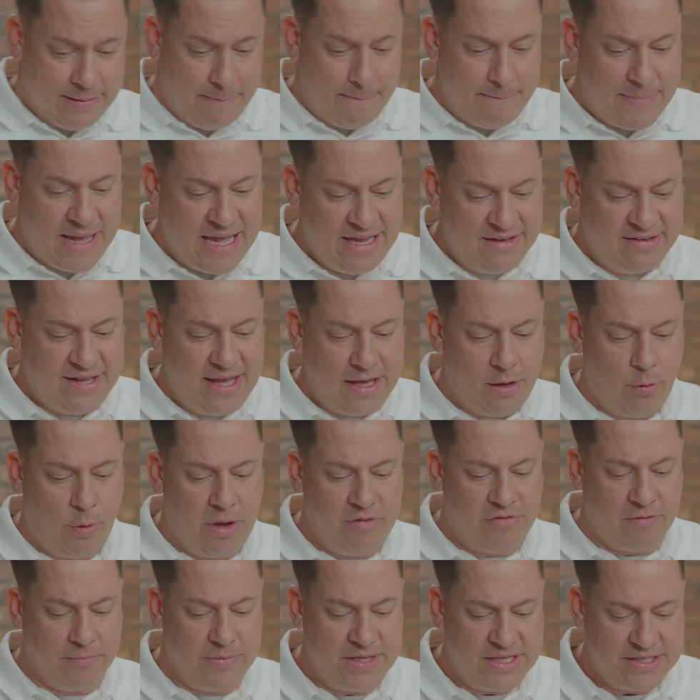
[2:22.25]
main takeaway
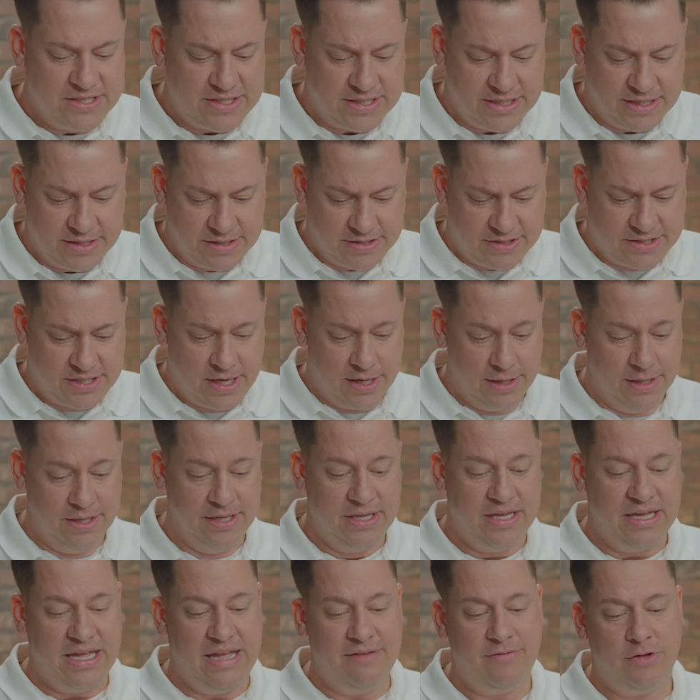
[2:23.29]
from this is,
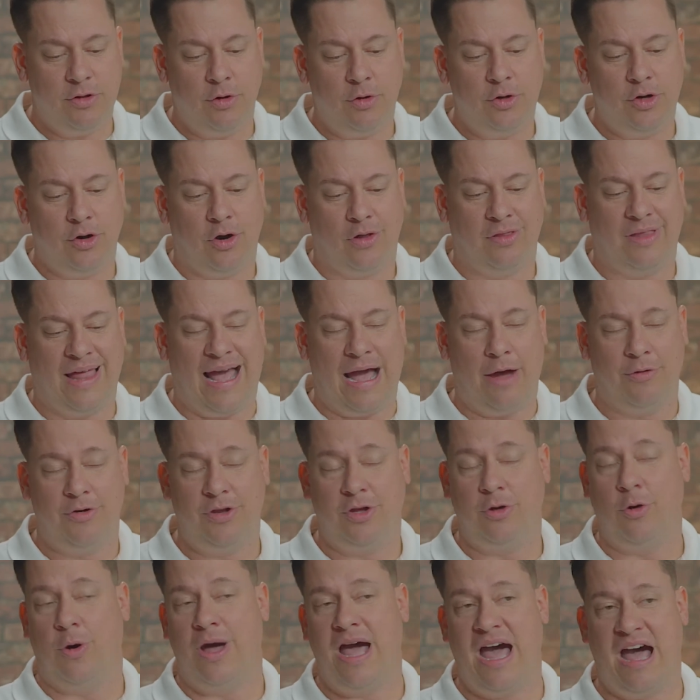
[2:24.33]
even though you're allowed to
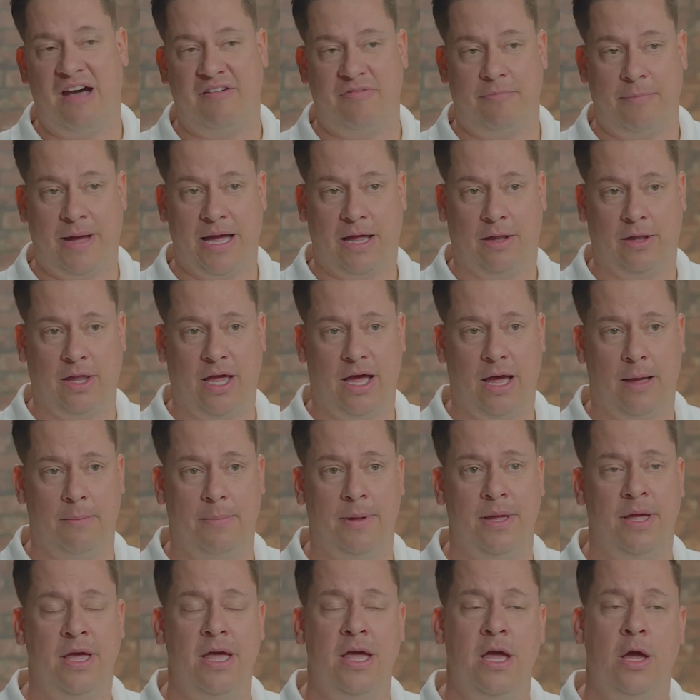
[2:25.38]
go a half mile
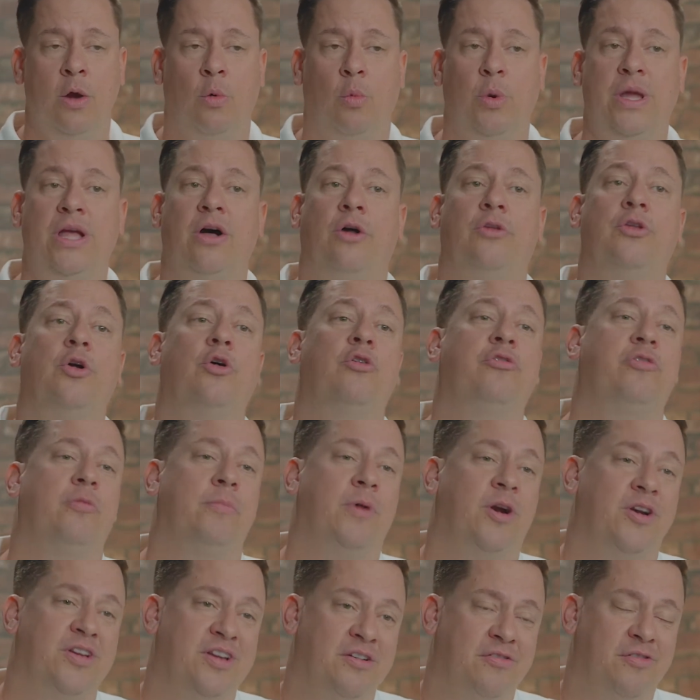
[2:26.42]
up, we all know from
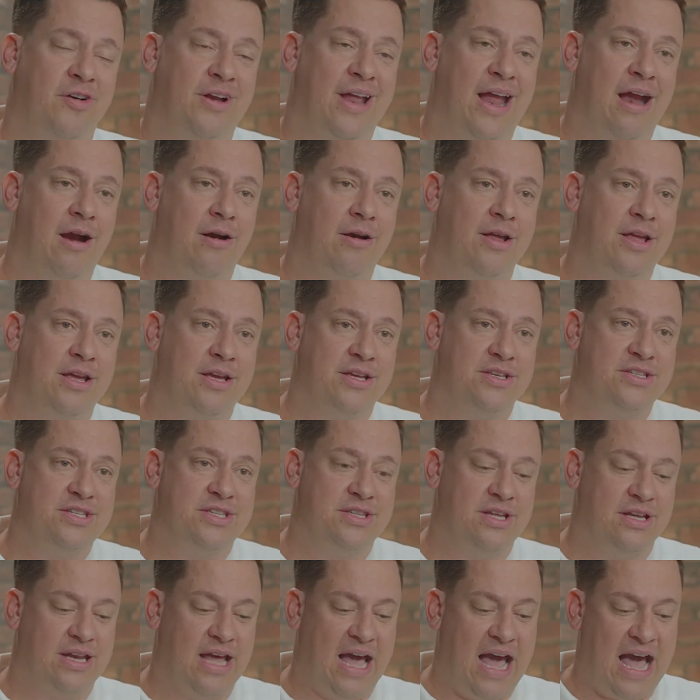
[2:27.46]
our different areas
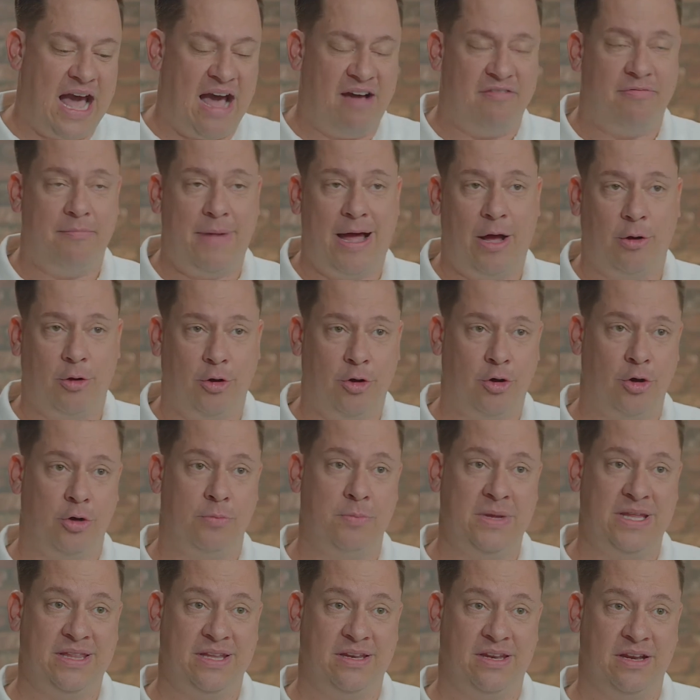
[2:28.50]
that a half mile could
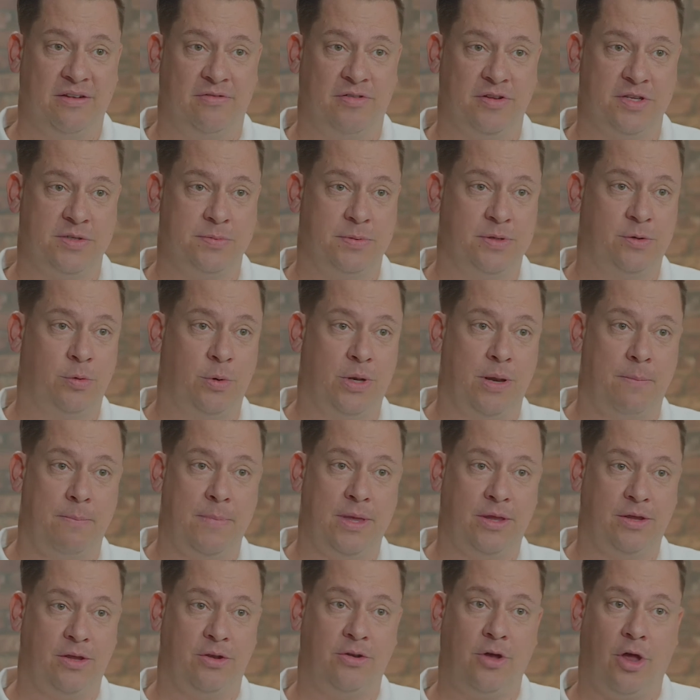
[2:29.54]
mean the difference between $1
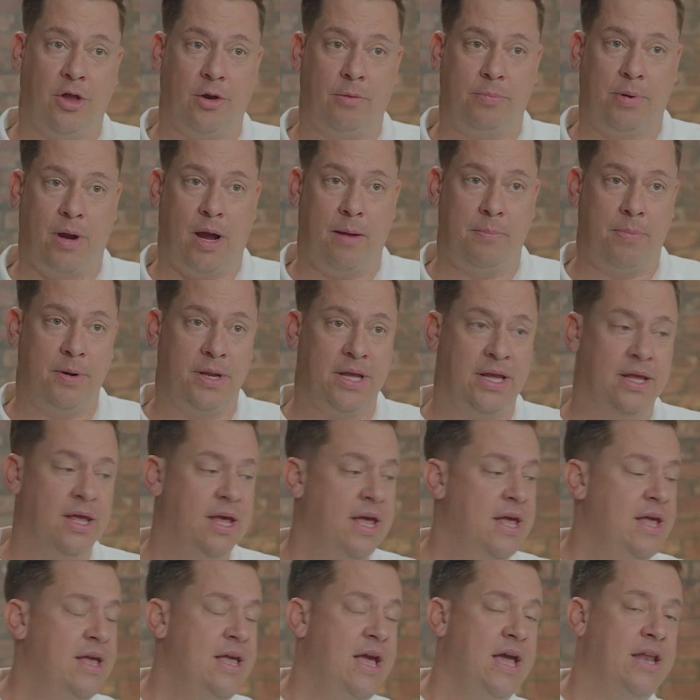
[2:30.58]
million property
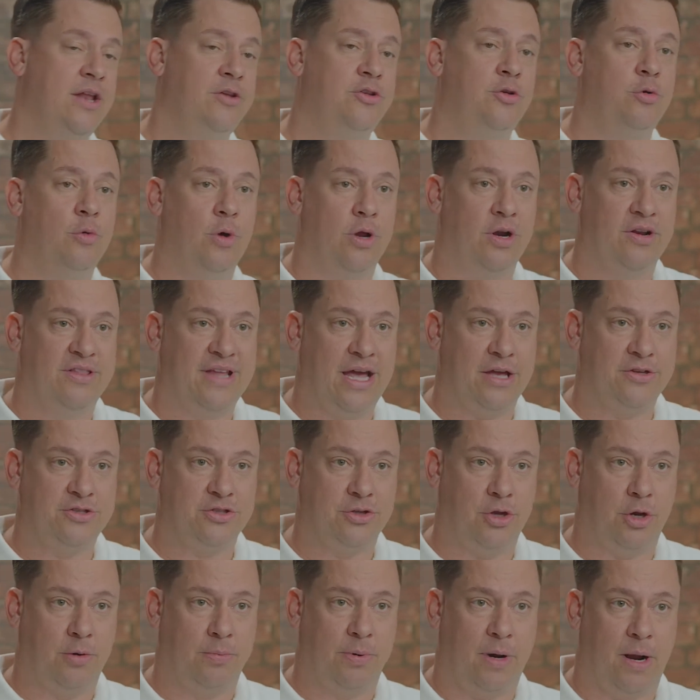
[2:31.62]
and a
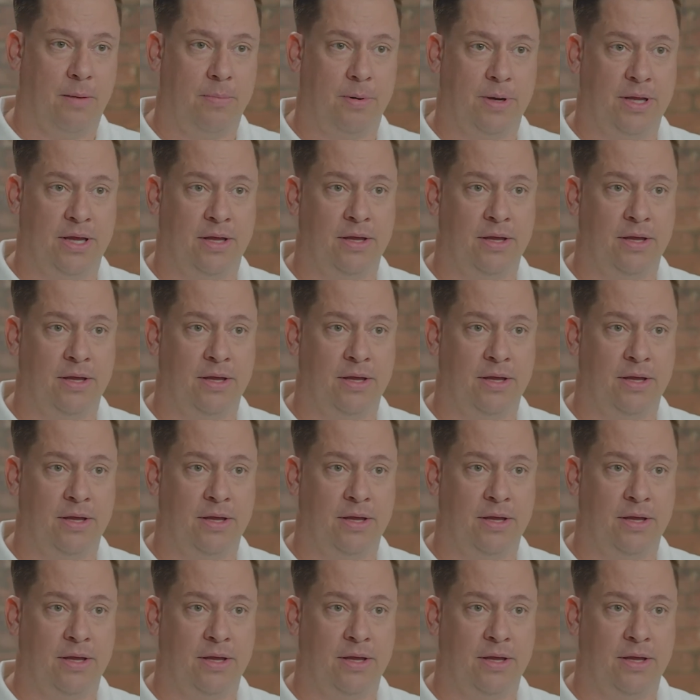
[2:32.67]
$200,000 property.